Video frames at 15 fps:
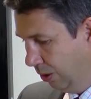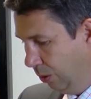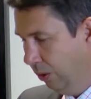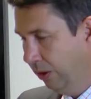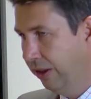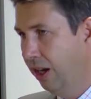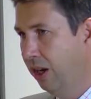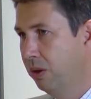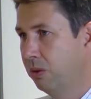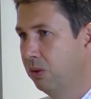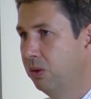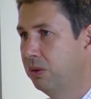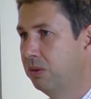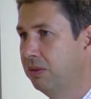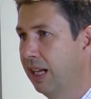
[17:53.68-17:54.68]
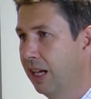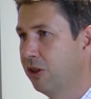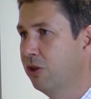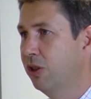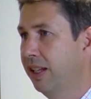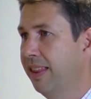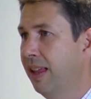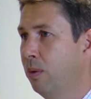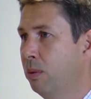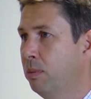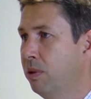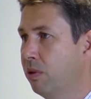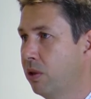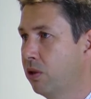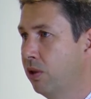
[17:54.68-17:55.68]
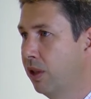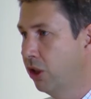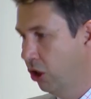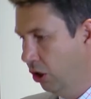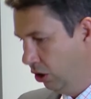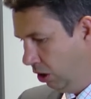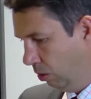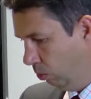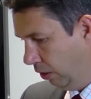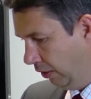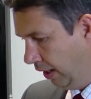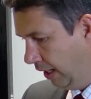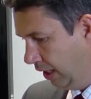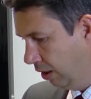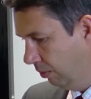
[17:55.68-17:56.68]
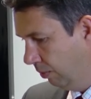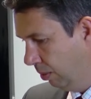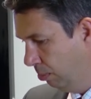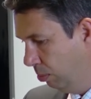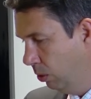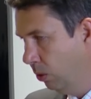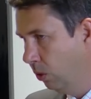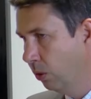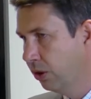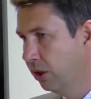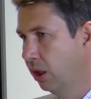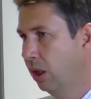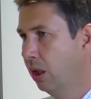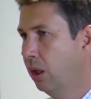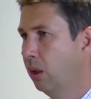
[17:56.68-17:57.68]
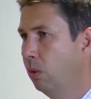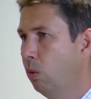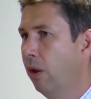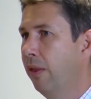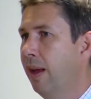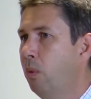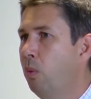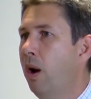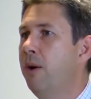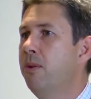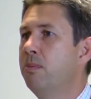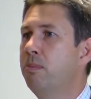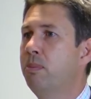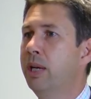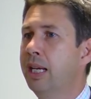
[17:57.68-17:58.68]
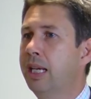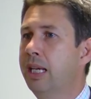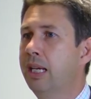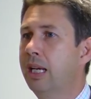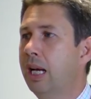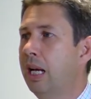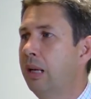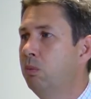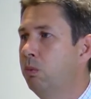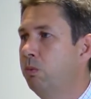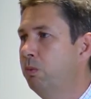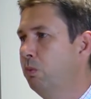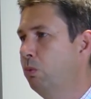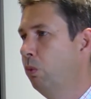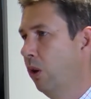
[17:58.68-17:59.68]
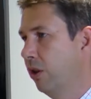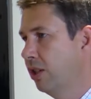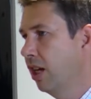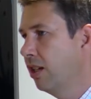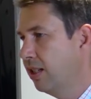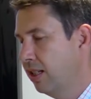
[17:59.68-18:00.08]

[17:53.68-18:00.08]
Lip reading: although naturally there will be restrictions on what they can report. What there won't be, and what does